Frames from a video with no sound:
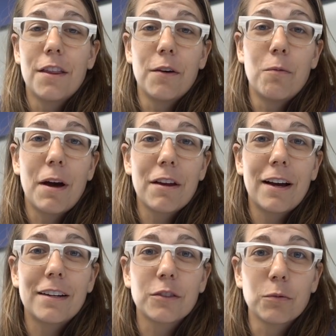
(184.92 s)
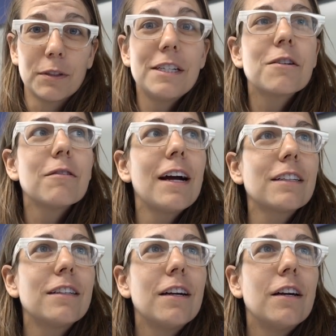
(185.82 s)
The weather had us
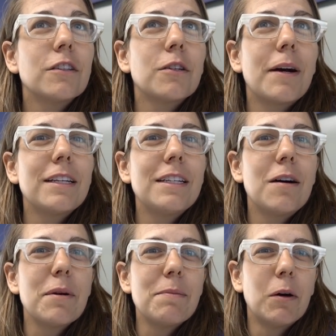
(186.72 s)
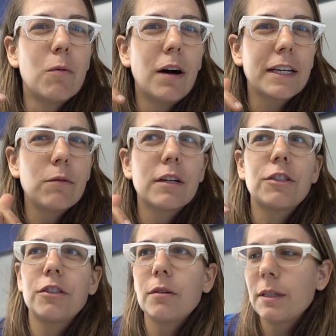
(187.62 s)
redirect, so I ended up in Milwaukee when
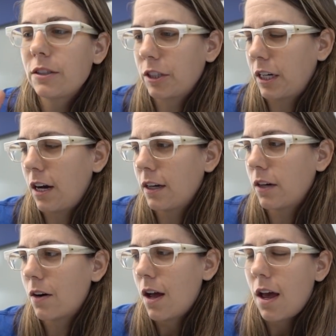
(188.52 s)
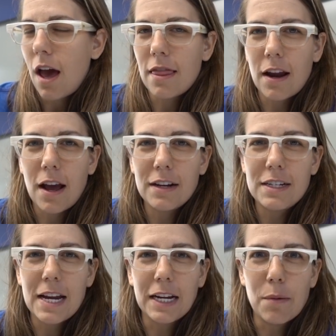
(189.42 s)
I should have been in Chicago, and then I had
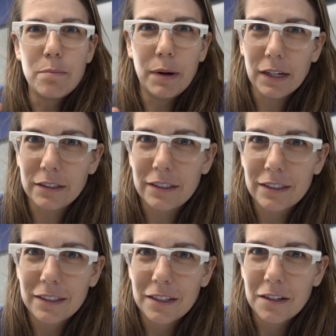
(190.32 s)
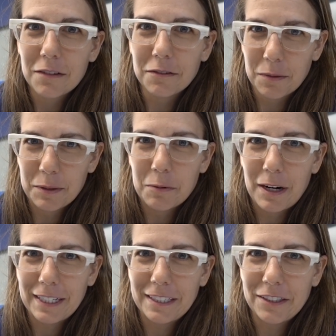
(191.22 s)
to take a bus from
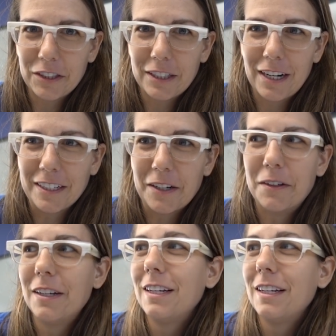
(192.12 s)
Milwaukee to Chicago.